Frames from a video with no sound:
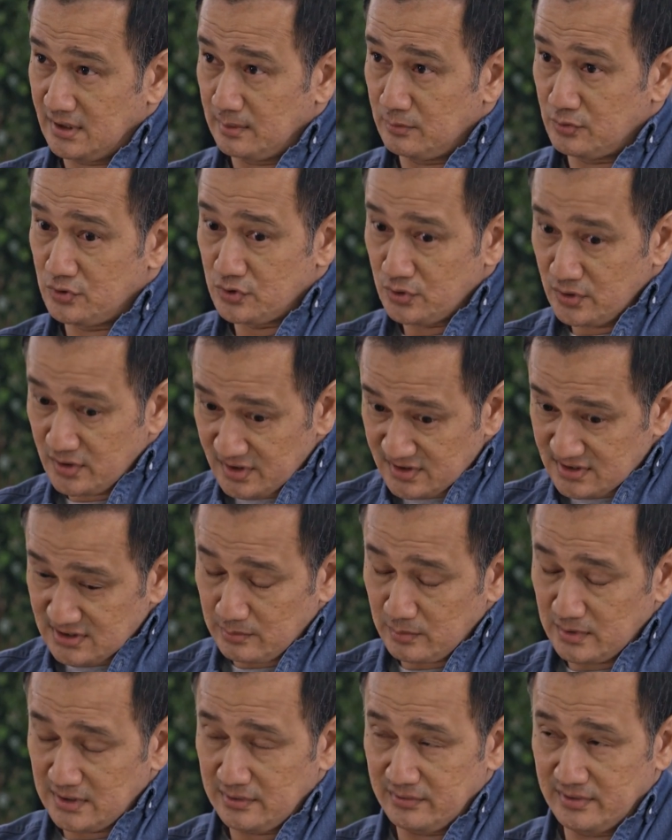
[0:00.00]
I'm sure there's
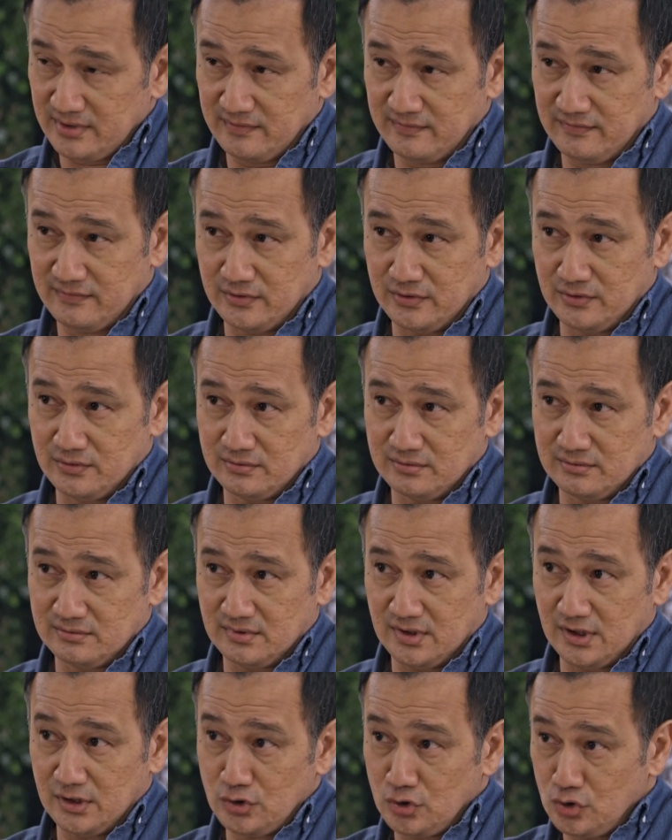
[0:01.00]
someone out there for you.
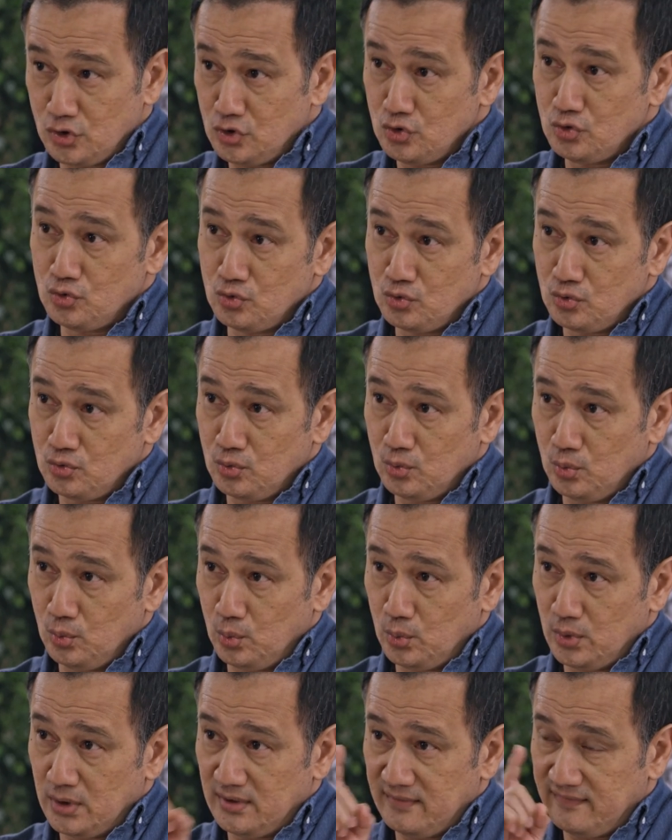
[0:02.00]
And you
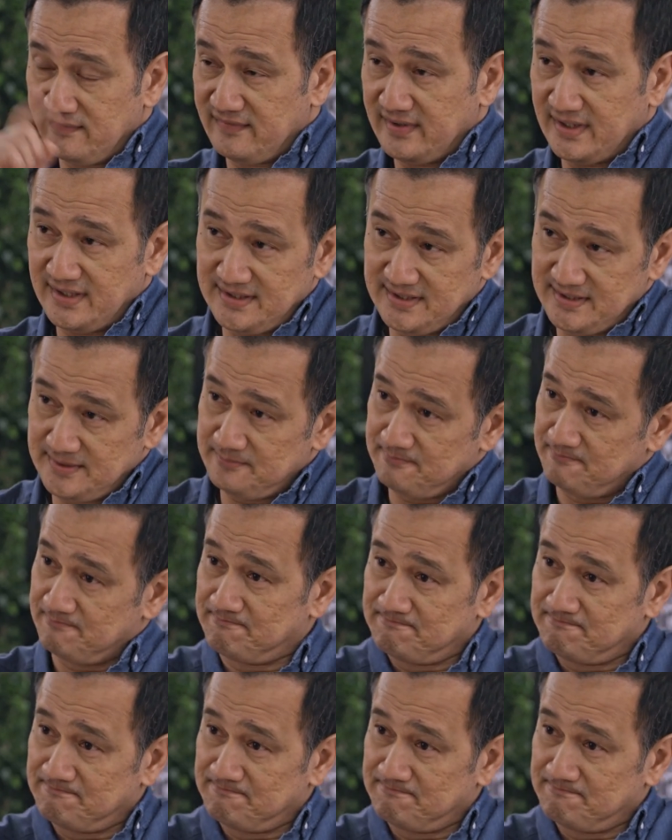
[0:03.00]
will find him.